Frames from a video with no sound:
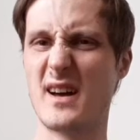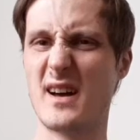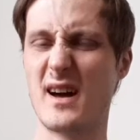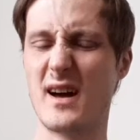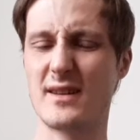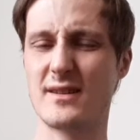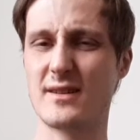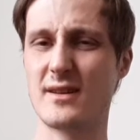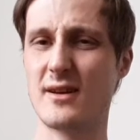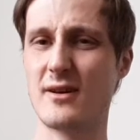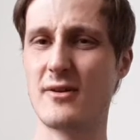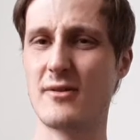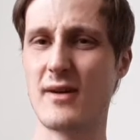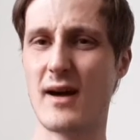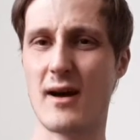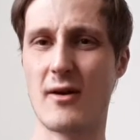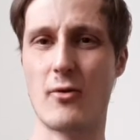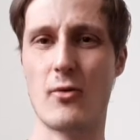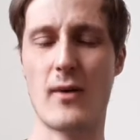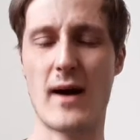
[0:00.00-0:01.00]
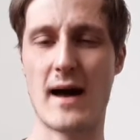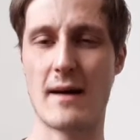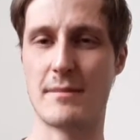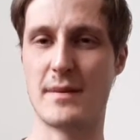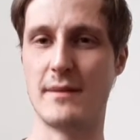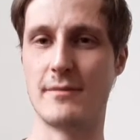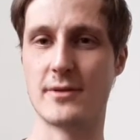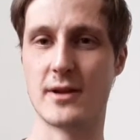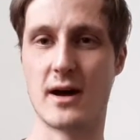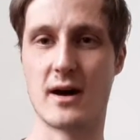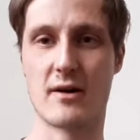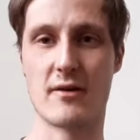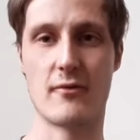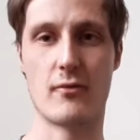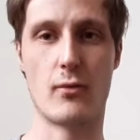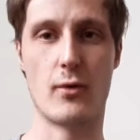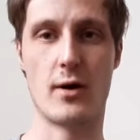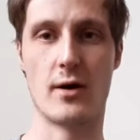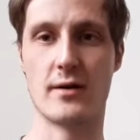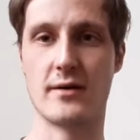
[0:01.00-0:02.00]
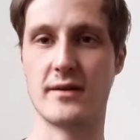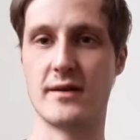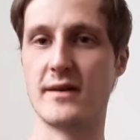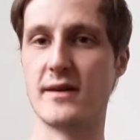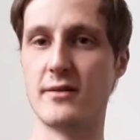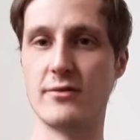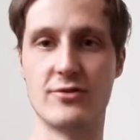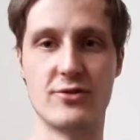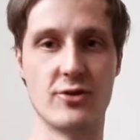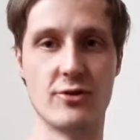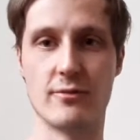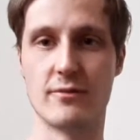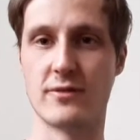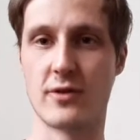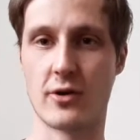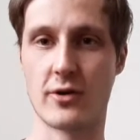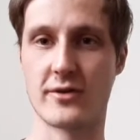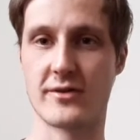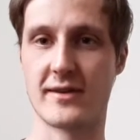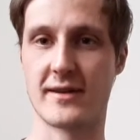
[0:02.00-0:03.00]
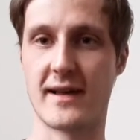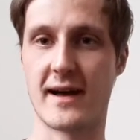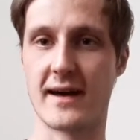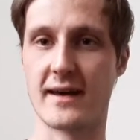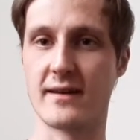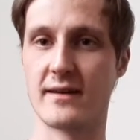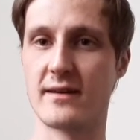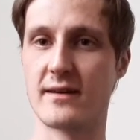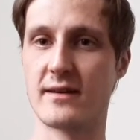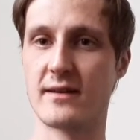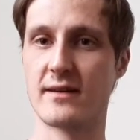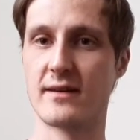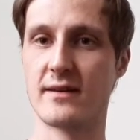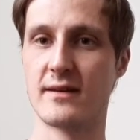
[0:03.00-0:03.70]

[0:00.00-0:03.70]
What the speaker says: I don't know how aware people are of what YouTube vloggers are like.